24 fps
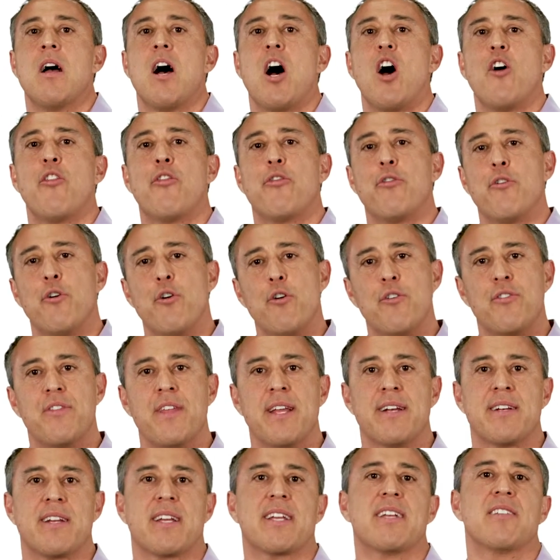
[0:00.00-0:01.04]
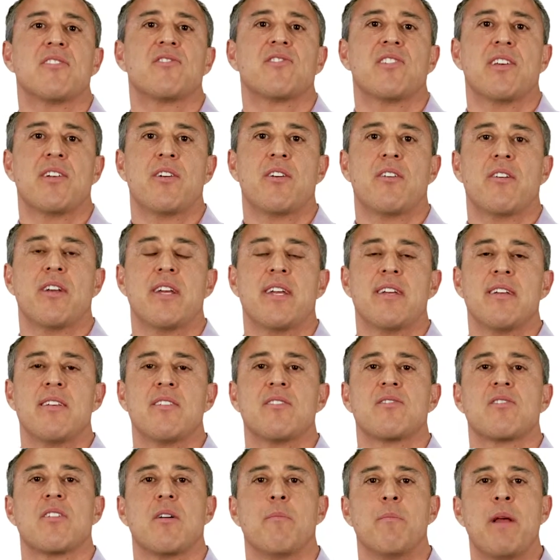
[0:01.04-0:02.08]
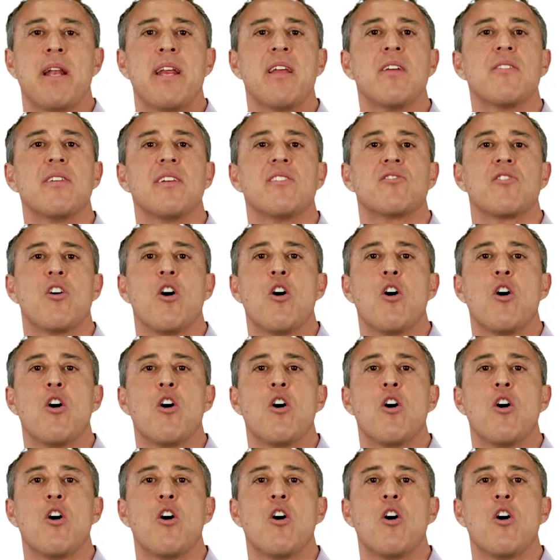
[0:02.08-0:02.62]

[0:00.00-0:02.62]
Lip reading: A third thing to consider is many of these